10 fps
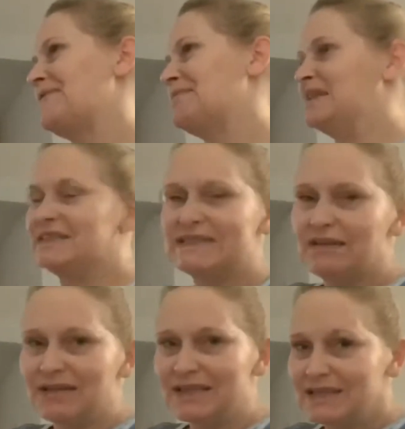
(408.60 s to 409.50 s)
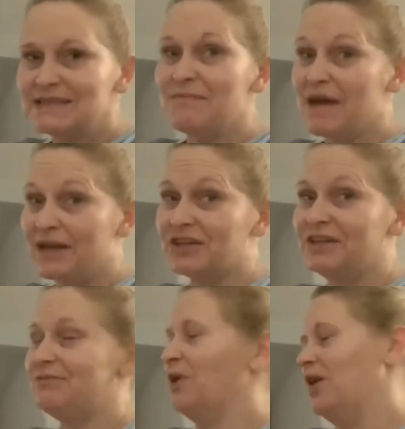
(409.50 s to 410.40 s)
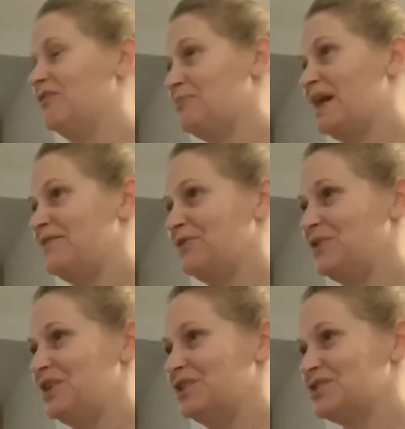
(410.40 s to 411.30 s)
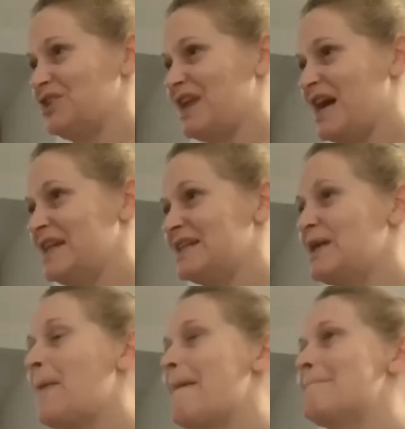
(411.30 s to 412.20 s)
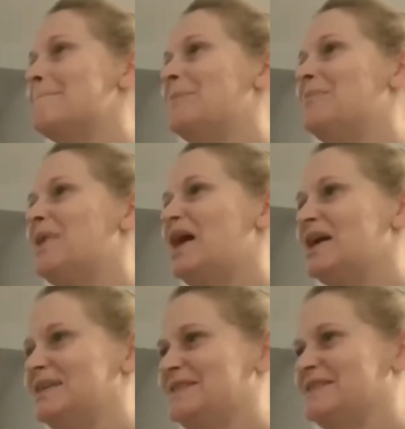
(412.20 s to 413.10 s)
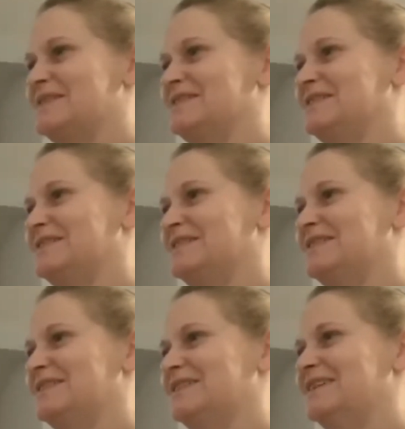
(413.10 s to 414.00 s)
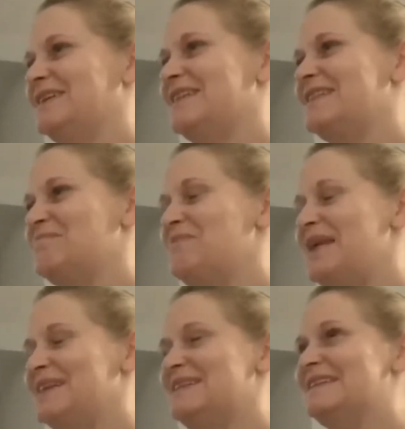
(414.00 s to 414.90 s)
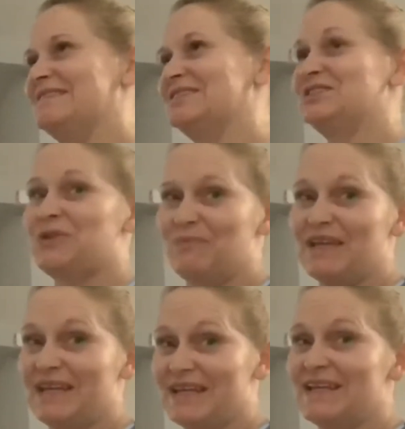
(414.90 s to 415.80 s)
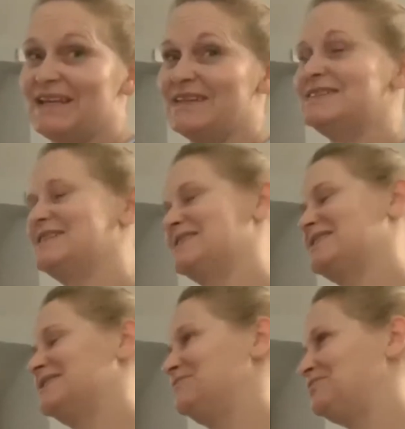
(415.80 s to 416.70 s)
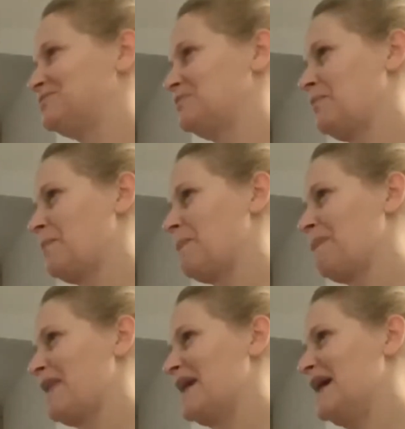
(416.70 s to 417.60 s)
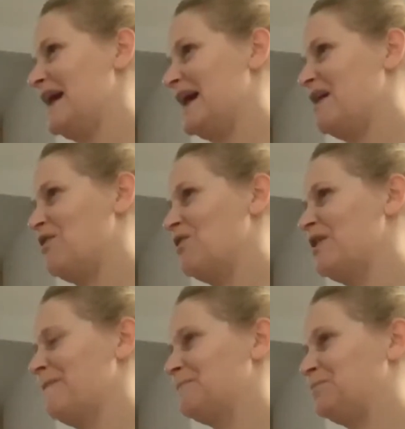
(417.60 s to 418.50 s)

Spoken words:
but still it doesn't matter if we're off by a few years or not. But the big deal to me is how